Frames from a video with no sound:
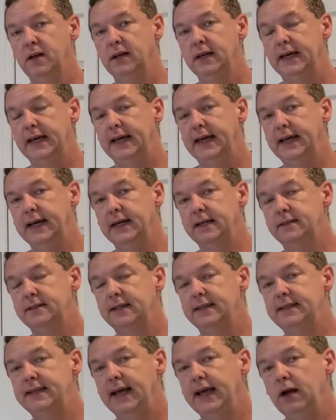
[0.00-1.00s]
And
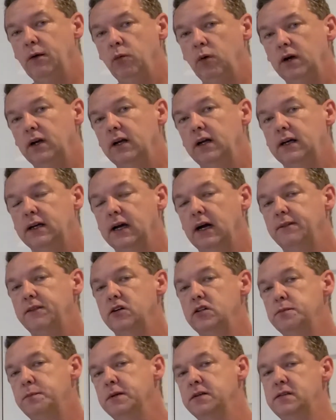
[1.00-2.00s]
today we're going to cover
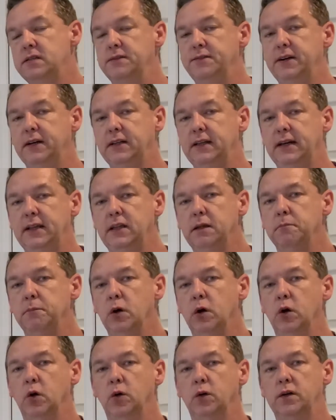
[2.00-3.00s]
specifically the
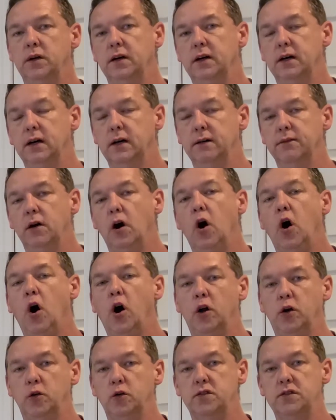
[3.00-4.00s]
mode of
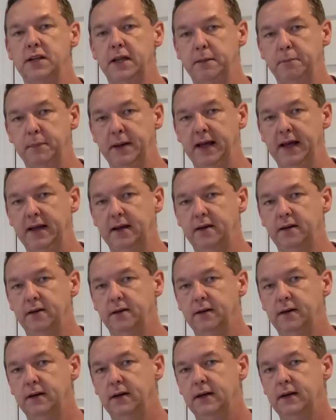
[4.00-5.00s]
auto steam bake.
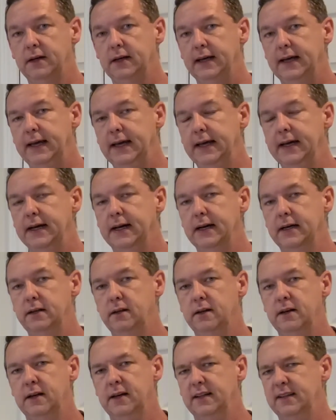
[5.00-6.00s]

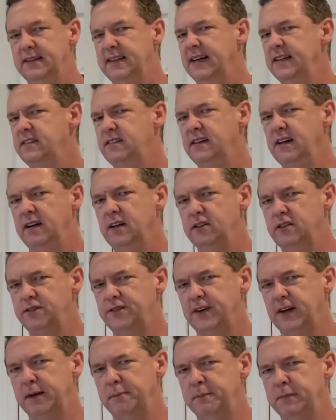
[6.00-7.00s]
And that sounds
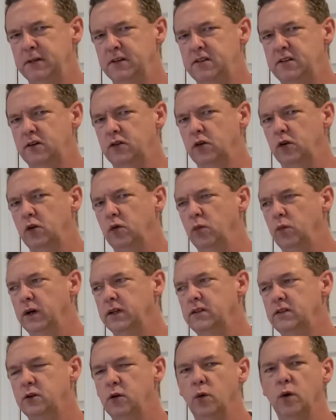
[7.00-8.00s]
very mystical.
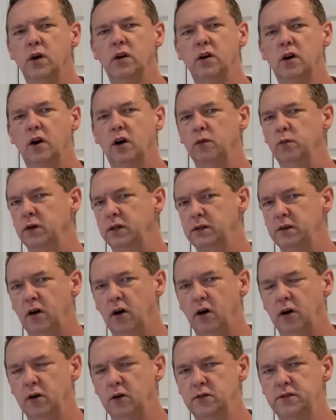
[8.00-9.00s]
What's going on with
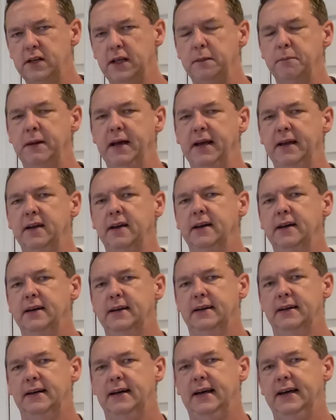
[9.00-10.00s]
auto steam bake?
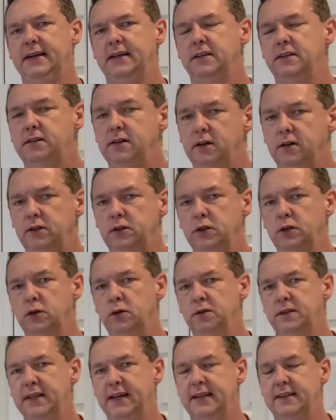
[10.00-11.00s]
I can tell
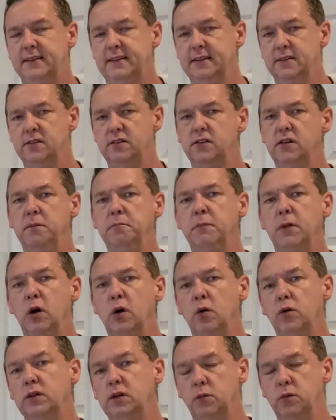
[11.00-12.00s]
you that this is a
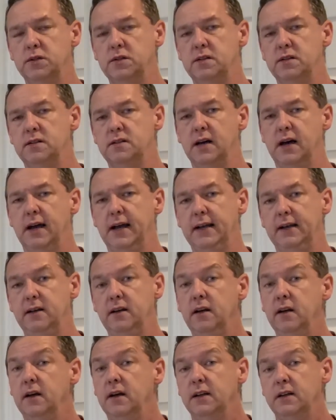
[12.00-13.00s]
mode that was designed
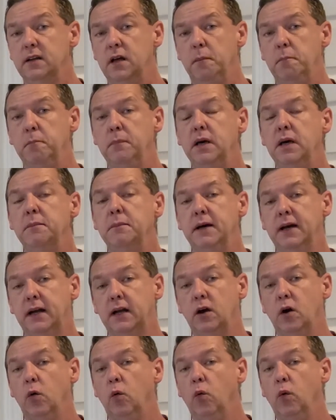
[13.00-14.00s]
to mimic
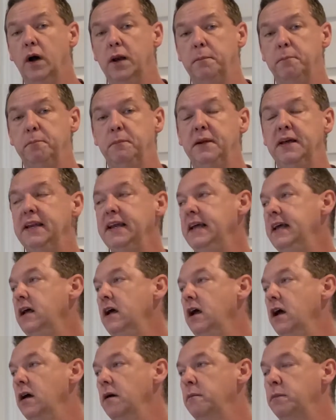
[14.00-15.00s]
what
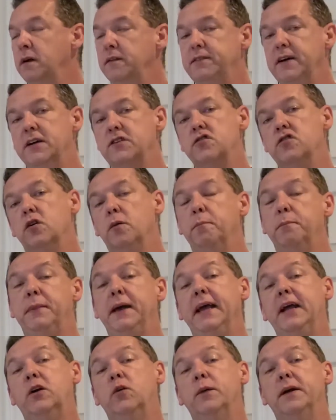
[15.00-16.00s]
many professional
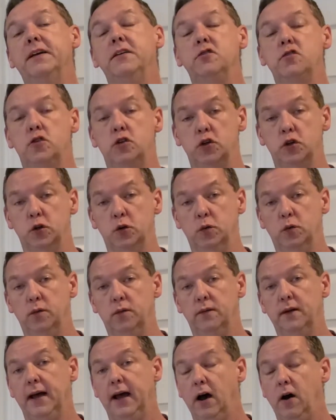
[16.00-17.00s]
bakeries do
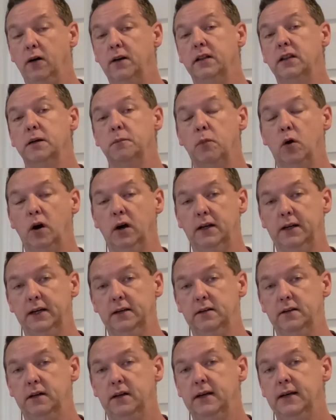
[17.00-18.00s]
out in the
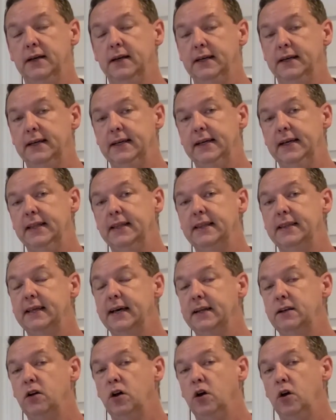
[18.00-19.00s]
market, in
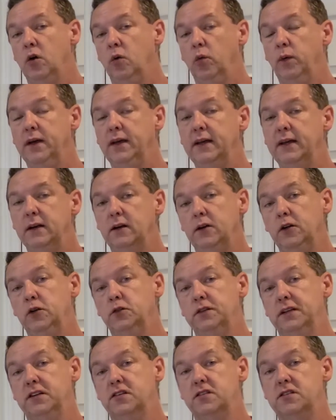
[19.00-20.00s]
that we are
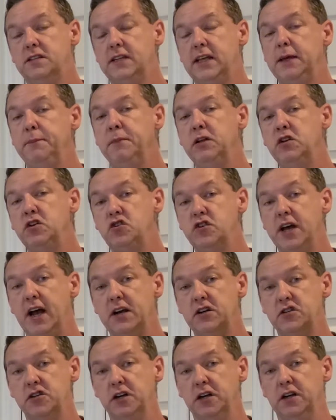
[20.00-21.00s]
using steam
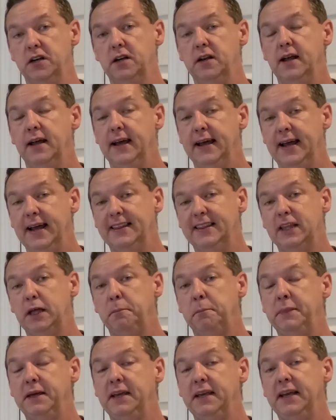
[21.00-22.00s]
injection at the
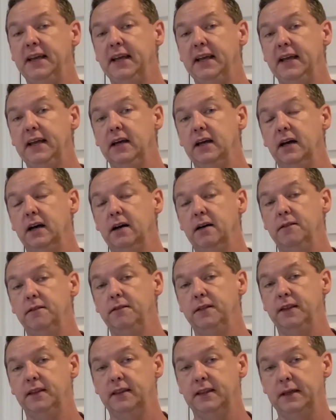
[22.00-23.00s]
beginning
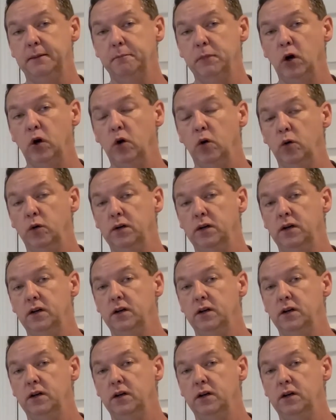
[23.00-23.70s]
of the mode